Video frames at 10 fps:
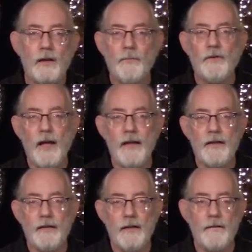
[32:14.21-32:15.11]
up
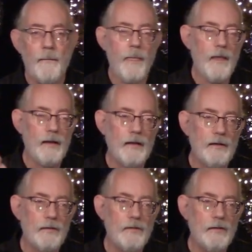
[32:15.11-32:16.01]
lighting,
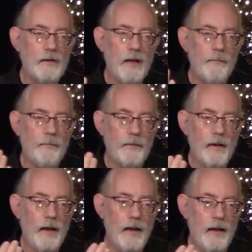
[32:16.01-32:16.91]
look up
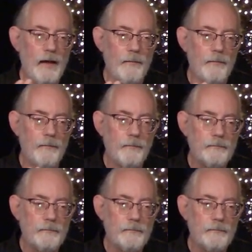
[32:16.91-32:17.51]
um,